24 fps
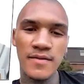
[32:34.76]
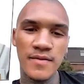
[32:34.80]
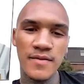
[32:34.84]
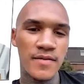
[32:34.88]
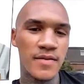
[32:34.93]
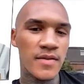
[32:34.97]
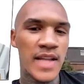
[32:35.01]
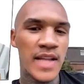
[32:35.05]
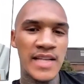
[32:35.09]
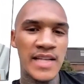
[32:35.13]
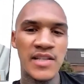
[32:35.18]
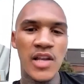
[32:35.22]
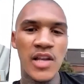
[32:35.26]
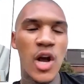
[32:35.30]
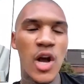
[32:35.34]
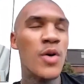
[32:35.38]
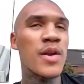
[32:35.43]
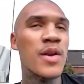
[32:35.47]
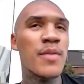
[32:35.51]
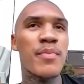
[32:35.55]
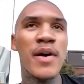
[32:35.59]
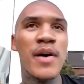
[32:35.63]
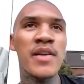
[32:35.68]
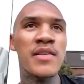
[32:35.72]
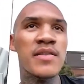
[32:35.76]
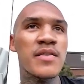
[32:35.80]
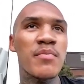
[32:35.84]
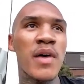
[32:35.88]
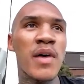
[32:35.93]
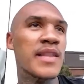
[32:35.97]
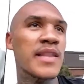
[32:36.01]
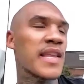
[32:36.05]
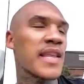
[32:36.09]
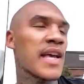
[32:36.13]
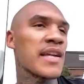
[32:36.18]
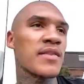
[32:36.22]
That's the only person. My
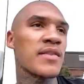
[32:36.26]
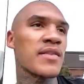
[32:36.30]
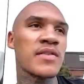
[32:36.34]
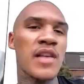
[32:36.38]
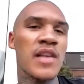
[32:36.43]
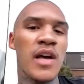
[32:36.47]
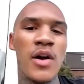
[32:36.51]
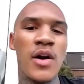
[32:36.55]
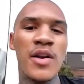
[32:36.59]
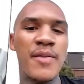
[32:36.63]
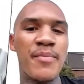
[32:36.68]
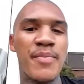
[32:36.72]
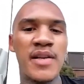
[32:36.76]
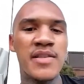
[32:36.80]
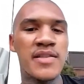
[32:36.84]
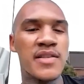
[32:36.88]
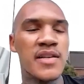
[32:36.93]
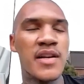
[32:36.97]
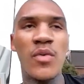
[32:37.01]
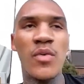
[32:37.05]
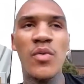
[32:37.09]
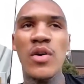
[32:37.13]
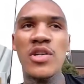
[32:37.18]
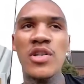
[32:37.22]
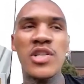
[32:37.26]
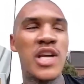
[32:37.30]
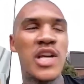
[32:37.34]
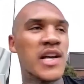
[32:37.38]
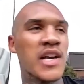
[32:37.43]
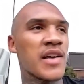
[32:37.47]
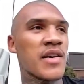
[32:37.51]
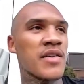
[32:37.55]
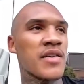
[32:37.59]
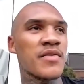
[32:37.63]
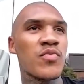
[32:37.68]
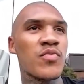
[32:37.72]
dad's the only person I watched.
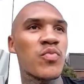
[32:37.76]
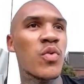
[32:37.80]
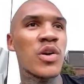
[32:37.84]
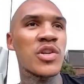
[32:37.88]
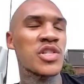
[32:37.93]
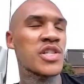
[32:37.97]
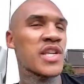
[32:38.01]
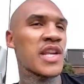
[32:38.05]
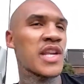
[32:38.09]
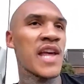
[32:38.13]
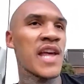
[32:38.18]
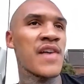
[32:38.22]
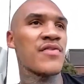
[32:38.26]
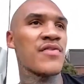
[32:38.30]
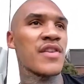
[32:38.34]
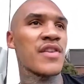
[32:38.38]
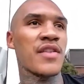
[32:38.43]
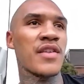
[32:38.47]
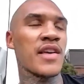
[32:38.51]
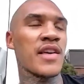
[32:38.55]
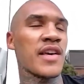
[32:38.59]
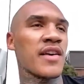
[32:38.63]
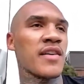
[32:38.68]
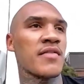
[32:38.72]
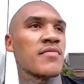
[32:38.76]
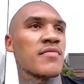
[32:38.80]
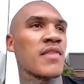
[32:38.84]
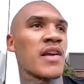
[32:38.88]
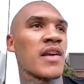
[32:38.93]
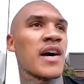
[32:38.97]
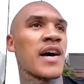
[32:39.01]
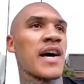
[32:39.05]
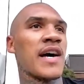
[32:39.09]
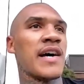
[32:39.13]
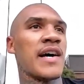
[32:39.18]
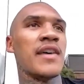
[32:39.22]
I watched everything.
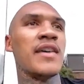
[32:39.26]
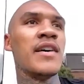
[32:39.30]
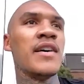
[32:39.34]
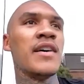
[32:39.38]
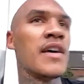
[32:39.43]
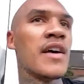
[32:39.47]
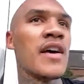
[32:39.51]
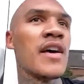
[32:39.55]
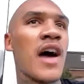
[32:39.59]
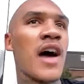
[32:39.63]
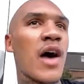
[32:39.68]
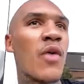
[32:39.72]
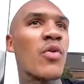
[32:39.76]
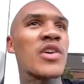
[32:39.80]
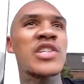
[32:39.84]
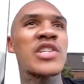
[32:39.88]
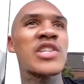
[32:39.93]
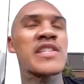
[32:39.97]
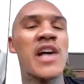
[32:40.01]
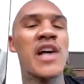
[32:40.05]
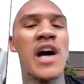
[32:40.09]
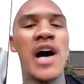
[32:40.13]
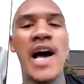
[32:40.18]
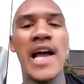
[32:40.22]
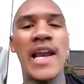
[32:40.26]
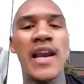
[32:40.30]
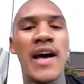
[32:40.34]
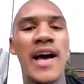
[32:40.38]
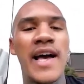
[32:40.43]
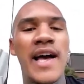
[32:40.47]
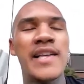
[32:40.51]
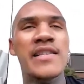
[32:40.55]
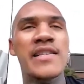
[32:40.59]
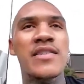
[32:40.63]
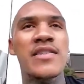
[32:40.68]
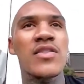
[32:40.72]
Like I watched his
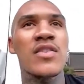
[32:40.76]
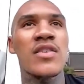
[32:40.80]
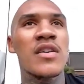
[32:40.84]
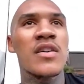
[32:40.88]
highlights.